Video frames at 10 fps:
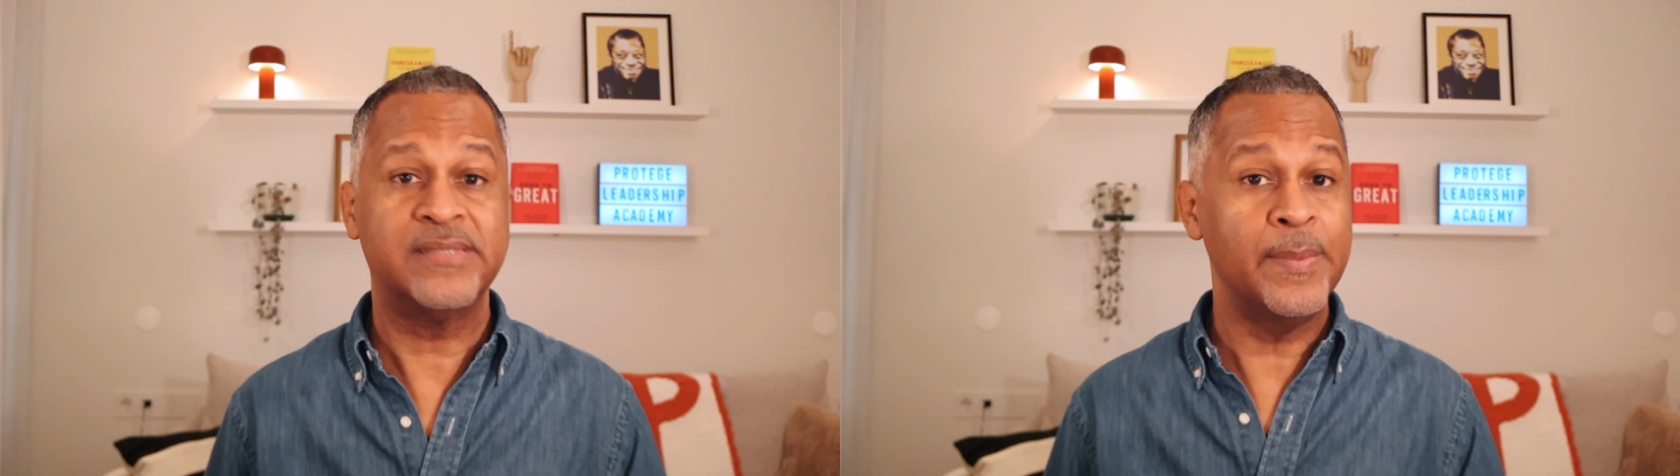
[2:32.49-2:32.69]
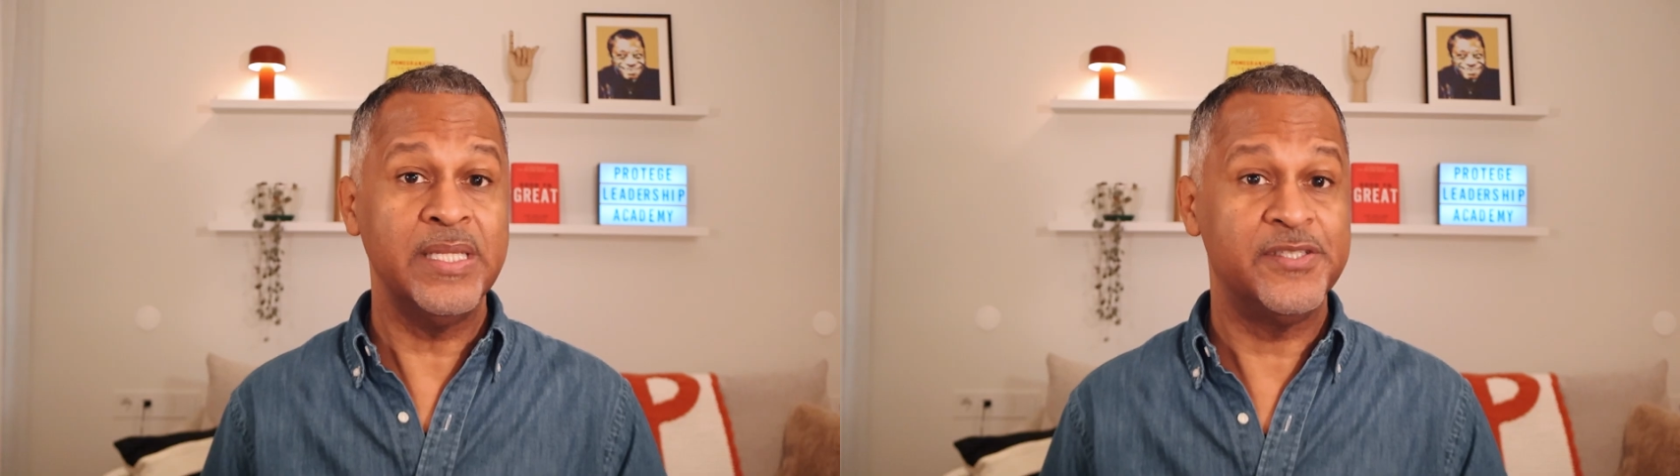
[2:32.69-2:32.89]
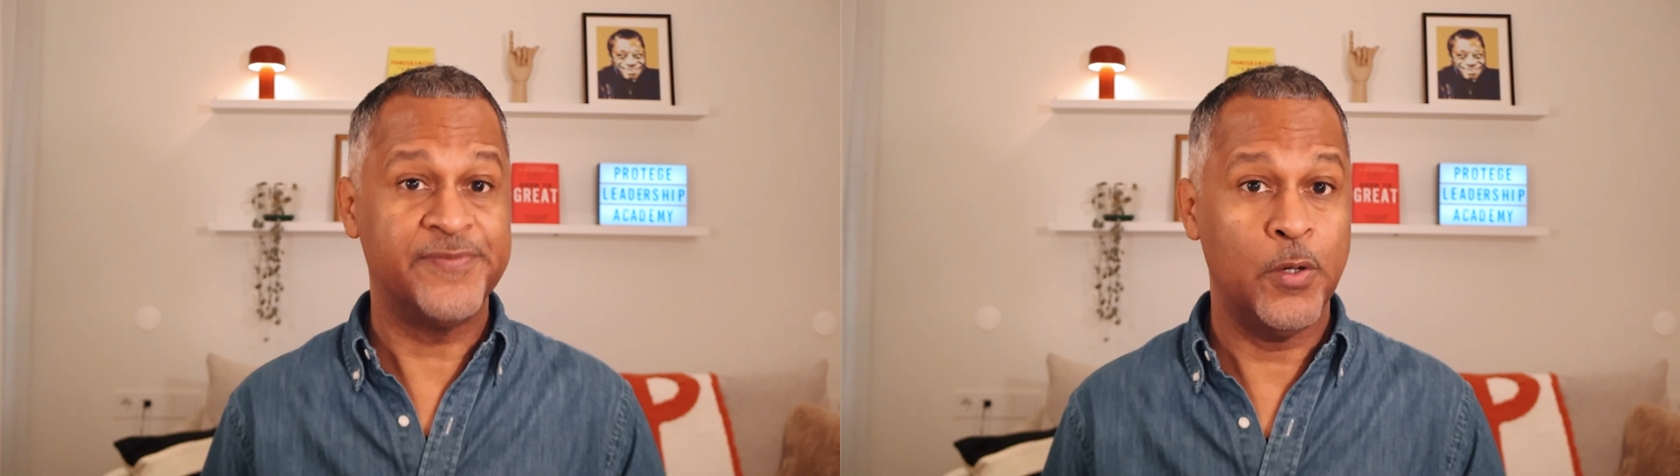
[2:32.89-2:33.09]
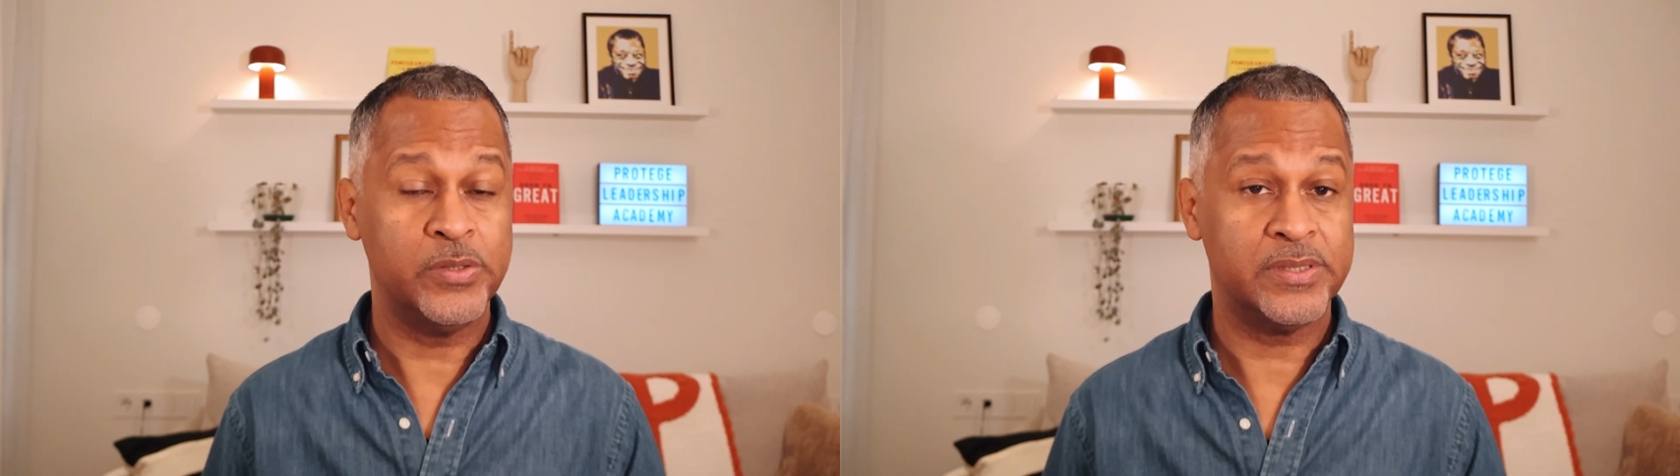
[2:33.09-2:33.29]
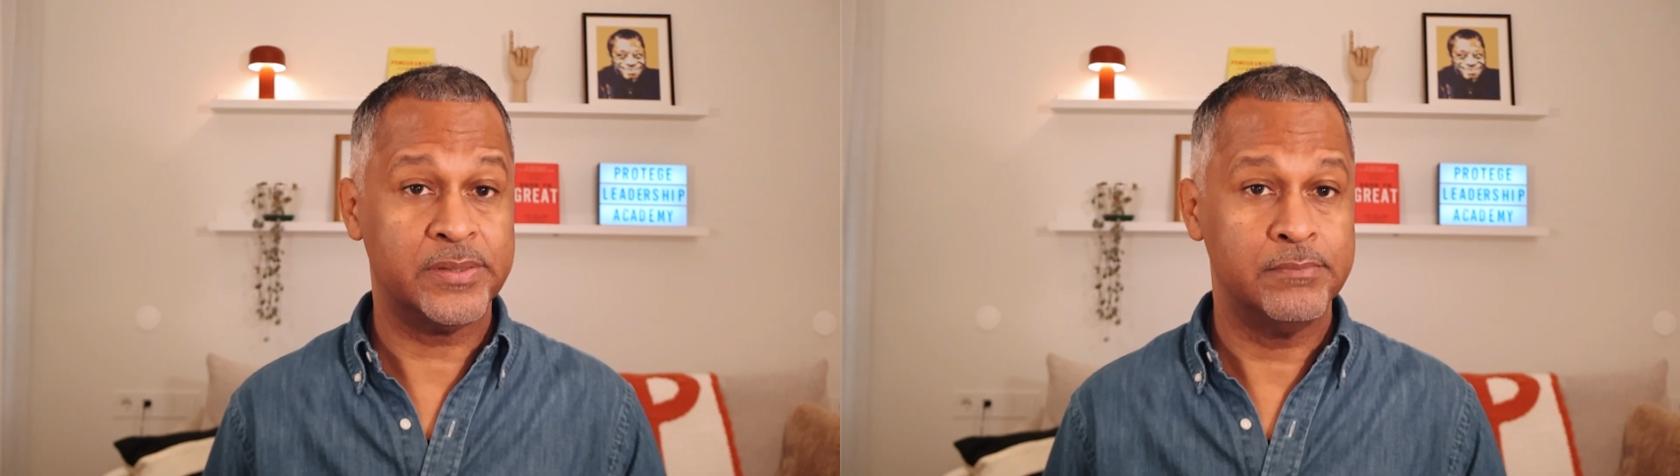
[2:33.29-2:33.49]
some of these
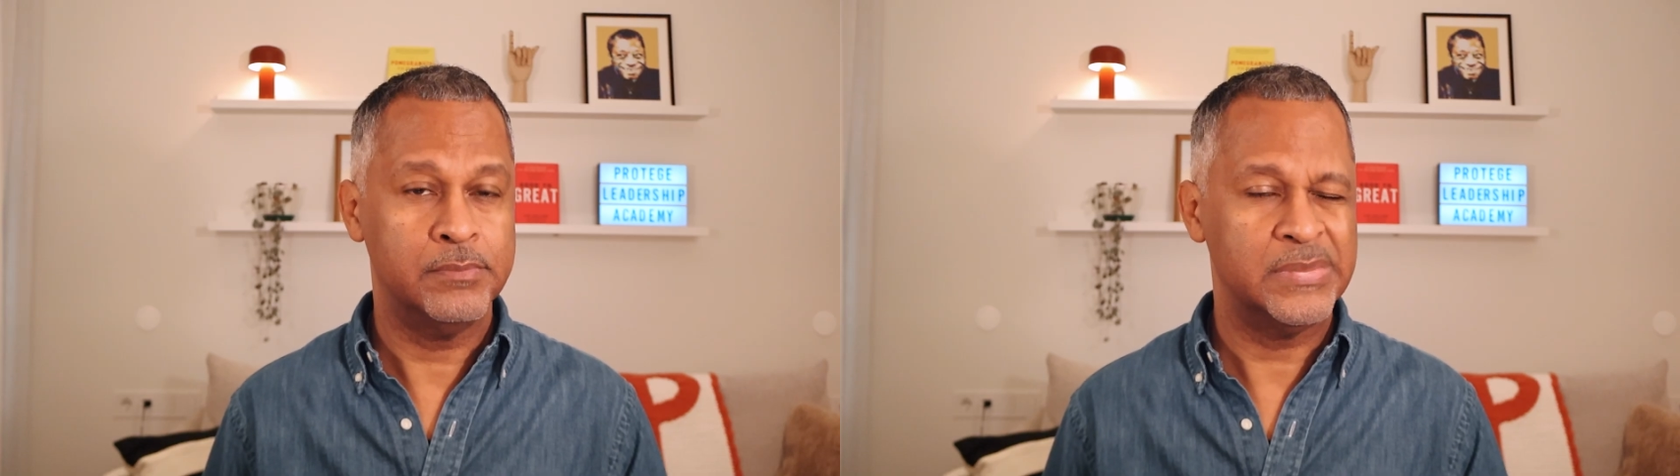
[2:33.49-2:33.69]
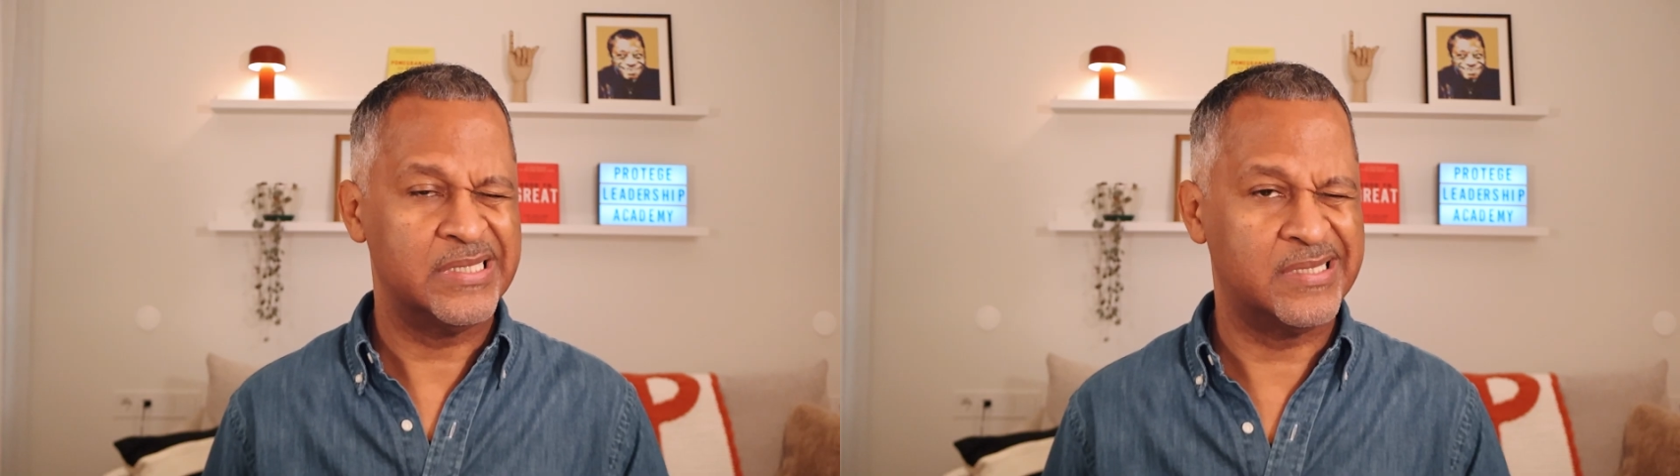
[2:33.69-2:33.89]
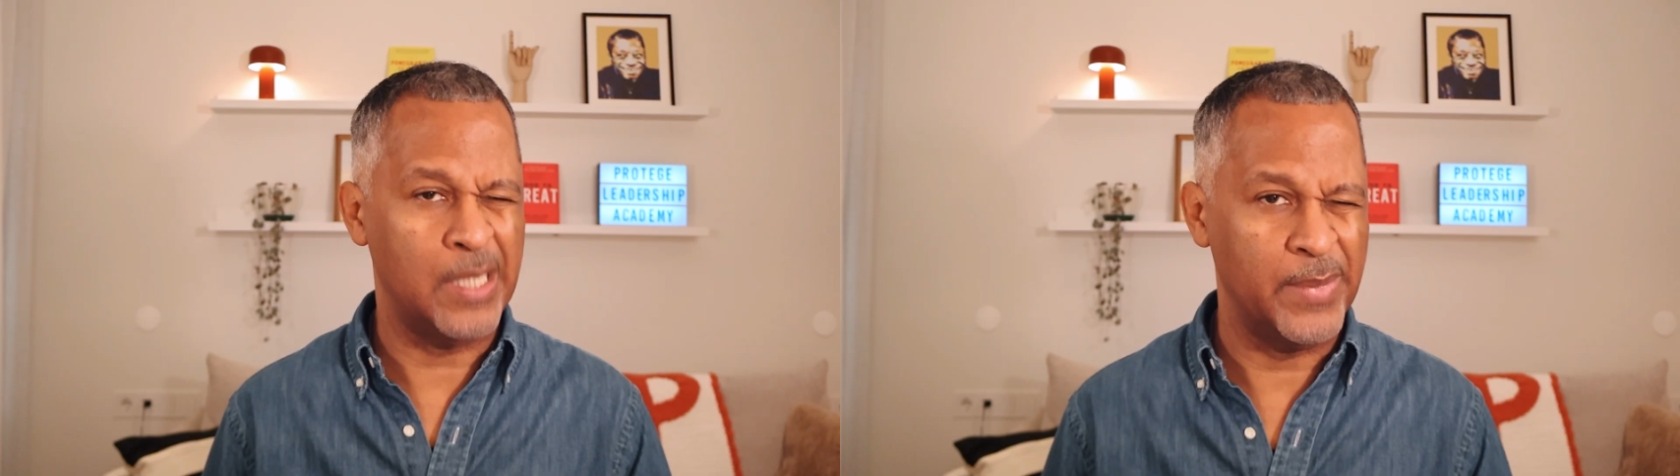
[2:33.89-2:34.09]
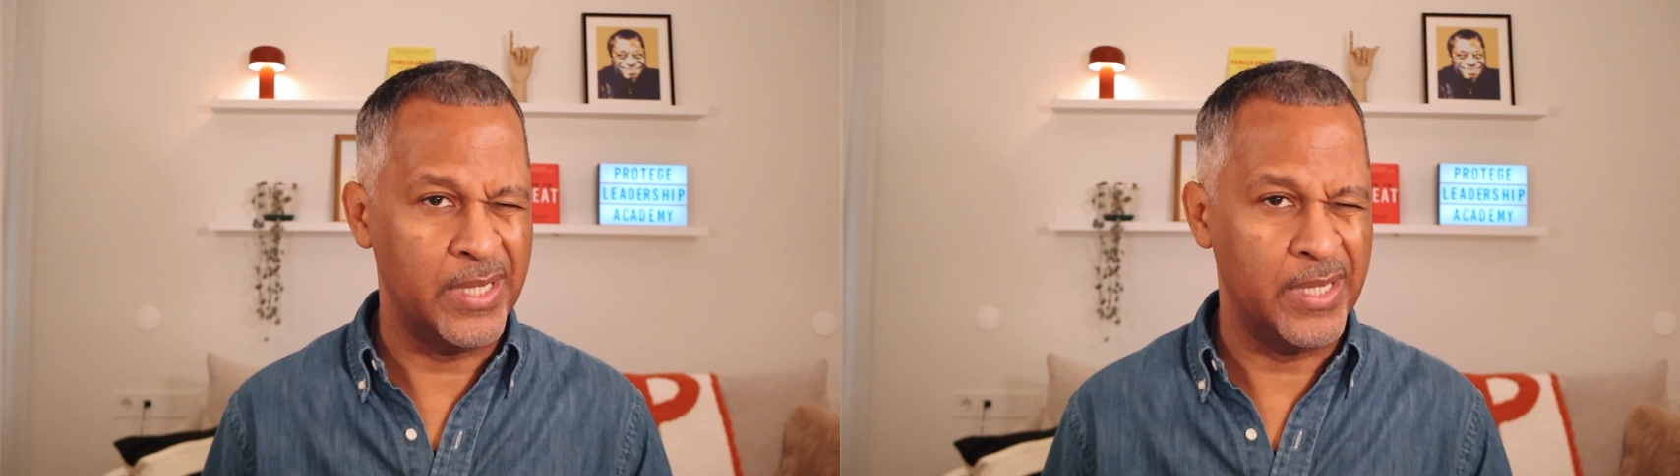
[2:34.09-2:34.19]
folks, some